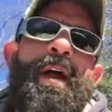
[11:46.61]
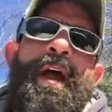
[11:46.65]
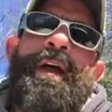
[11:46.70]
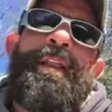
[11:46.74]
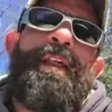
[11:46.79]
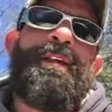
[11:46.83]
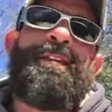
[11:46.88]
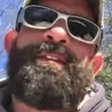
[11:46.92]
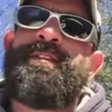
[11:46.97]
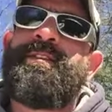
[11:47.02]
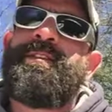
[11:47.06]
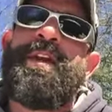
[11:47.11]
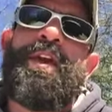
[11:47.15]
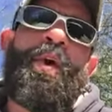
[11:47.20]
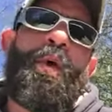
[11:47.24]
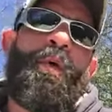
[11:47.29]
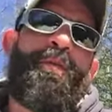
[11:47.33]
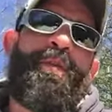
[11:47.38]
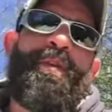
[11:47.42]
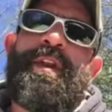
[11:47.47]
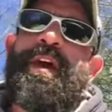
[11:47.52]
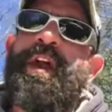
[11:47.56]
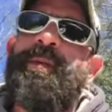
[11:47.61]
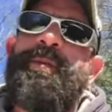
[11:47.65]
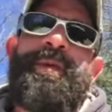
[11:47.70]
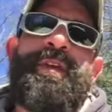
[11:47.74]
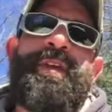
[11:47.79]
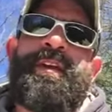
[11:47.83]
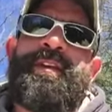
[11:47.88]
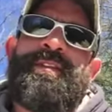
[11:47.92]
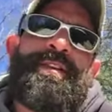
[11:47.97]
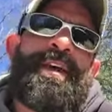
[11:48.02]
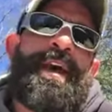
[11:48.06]
I like to say, overnight,
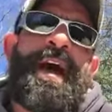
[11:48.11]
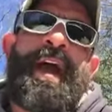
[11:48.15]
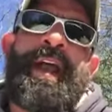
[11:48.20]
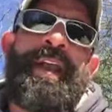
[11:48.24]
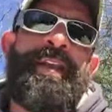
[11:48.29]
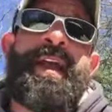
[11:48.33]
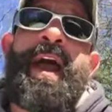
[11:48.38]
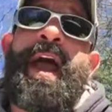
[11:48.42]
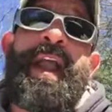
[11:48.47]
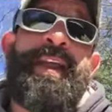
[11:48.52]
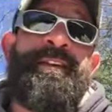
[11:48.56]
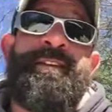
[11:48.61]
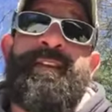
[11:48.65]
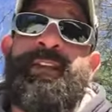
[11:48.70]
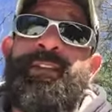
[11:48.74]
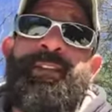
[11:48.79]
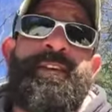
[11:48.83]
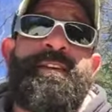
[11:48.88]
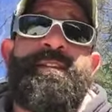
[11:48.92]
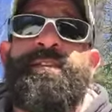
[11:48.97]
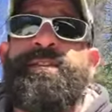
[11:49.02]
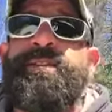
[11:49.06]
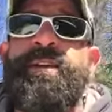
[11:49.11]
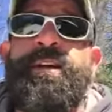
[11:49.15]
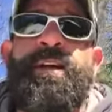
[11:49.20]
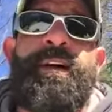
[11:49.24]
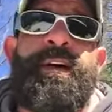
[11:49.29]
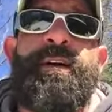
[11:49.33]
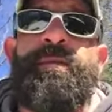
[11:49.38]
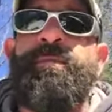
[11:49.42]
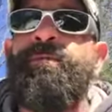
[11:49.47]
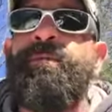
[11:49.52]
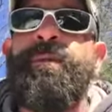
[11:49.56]
because I did this
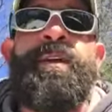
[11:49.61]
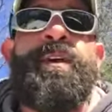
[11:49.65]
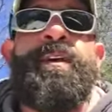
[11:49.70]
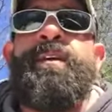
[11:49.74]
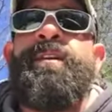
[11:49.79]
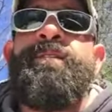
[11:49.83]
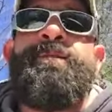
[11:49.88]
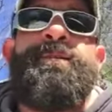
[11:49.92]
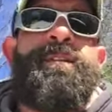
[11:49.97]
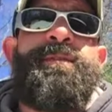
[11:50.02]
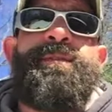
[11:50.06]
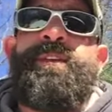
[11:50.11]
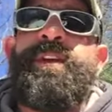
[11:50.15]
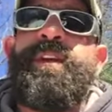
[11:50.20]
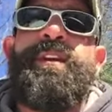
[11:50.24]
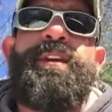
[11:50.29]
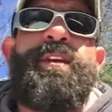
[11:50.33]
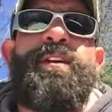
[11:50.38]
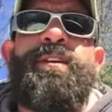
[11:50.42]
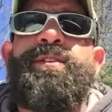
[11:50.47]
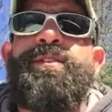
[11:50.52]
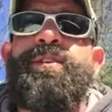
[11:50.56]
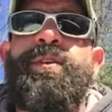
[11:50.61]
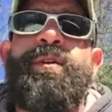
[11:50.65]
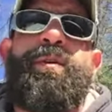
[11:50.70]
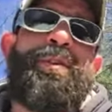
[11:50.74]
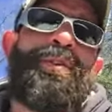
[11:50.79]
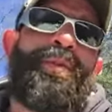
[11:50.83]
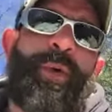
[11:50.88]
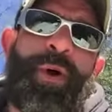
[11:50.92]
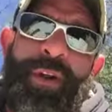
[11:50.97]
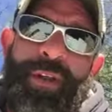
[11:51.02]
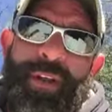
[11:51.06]
15 years ago,
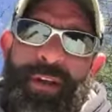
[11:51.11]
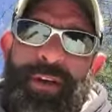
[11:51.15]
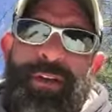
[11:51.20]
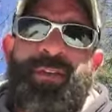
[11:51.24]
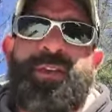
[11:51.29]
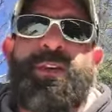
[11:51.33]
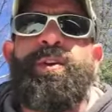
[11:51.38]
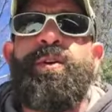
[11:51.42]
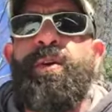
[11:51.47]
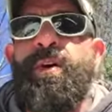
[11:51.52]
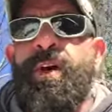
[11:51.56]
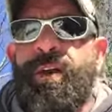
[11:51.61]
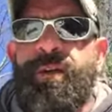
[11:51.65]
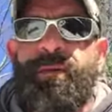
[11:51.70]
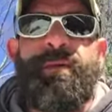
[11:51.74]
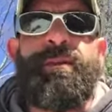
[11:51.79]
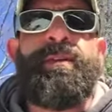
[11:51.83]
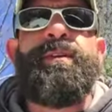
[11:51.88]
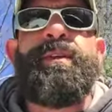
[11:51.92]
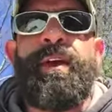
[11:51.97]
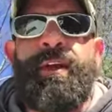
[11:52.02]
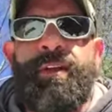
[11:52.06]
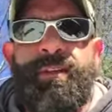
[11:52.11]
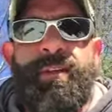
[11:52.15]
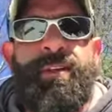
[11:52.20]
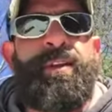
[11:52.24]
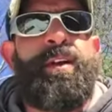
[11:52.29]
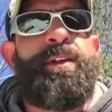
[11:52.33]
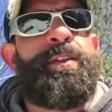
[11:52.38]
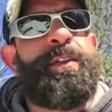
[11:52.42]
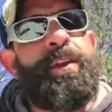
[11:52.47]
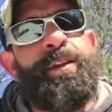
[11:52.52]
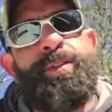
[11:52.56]
20 years ago. I did
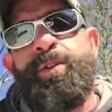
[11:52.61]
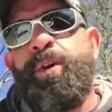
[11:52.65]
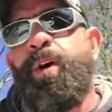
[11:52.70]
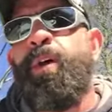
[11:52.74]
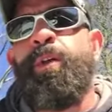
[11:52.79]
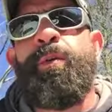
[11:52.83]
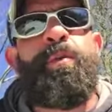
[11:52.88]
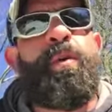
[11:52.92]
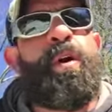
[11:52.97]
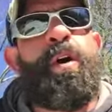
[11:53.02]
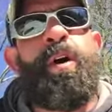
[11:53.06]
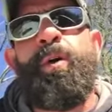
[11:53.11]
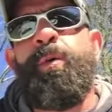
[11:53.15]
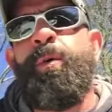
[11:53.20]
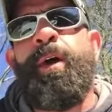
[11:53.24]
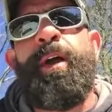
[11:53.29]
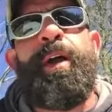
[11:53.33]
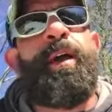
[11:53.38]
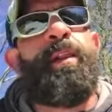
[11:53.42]
the things all the wrong way.